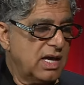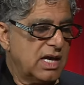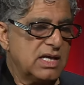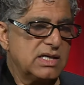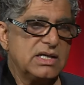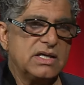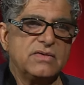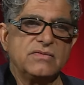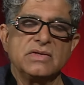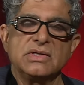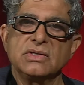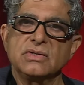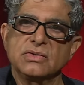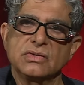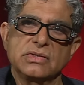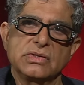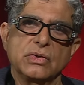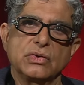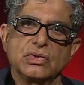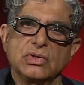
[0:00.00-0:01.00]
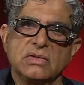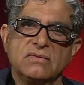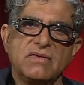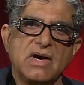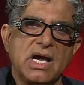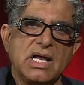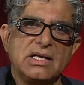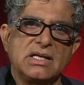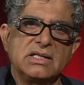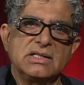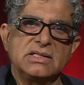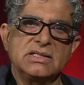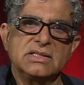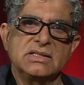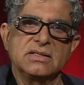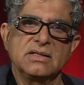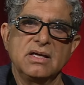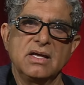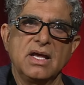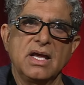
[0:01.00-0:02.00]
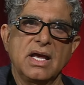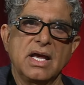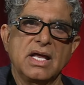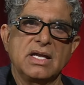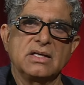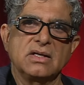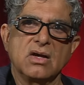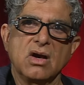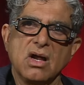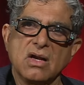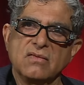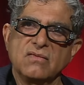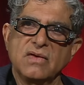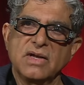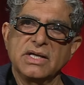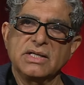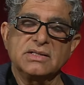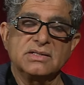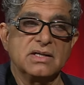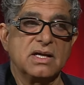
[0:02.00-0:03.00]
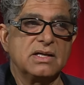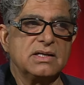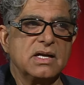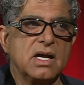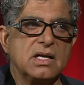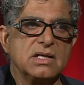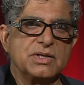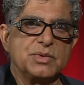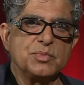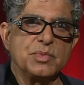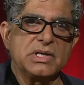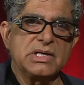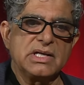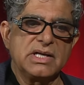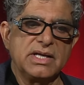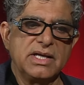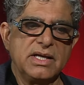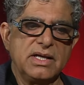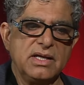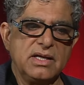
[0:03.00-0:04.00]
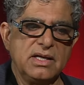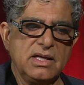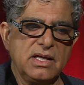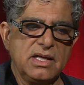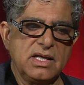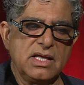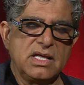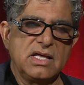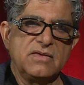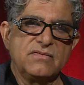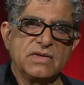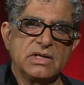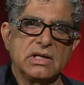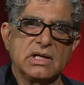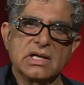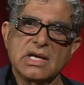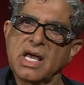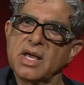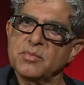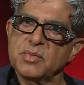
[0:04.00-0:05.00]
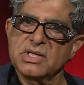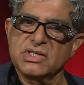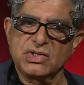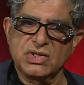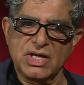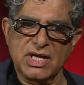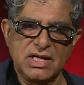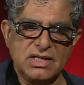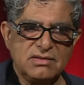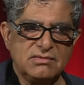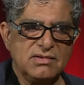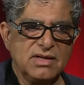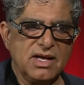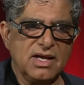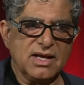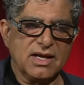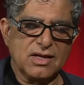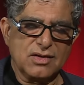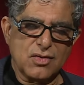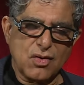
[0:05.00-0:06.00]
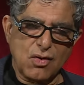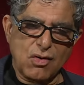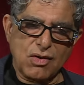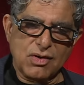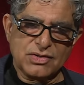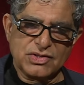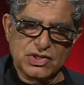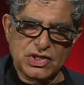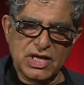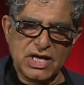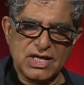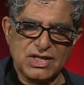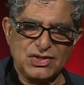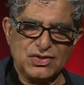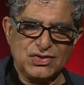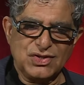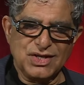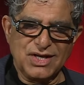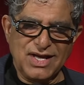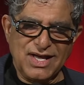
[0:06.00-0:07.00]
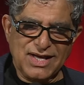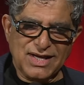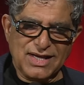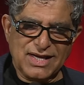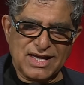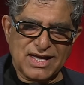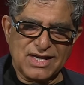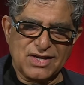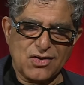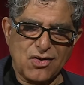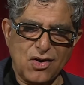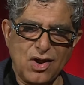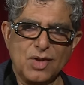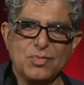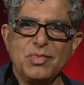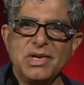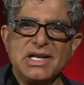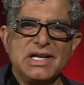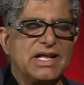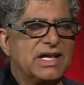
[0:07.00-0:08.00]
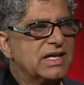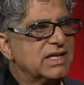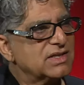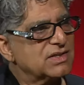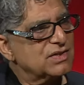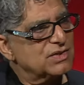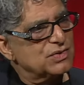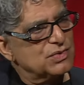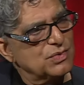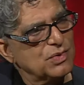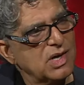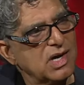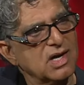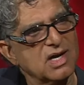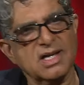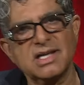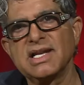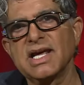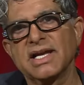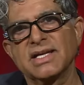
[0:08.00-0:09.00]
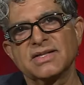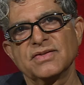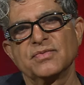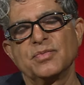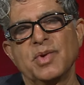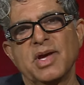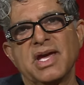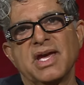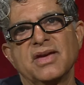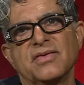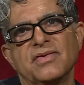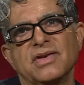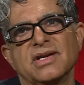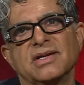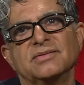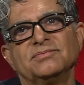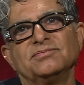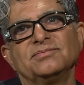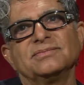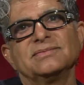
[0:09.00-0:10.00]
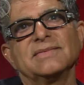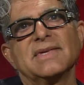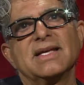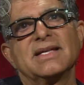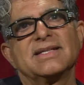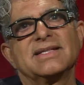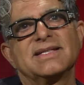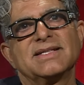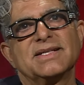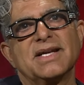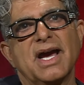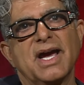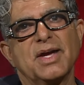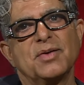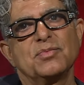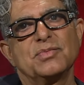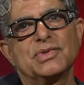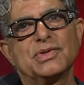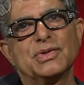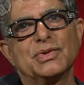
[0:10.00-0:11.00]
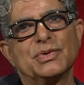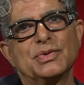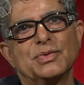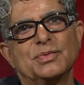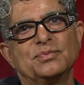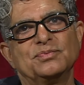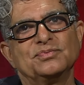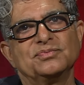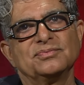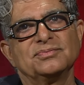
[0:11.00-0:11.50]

and even to social violence and conflict, and ultimately even climate change can, change can all be linked to our collective behavior. It's time to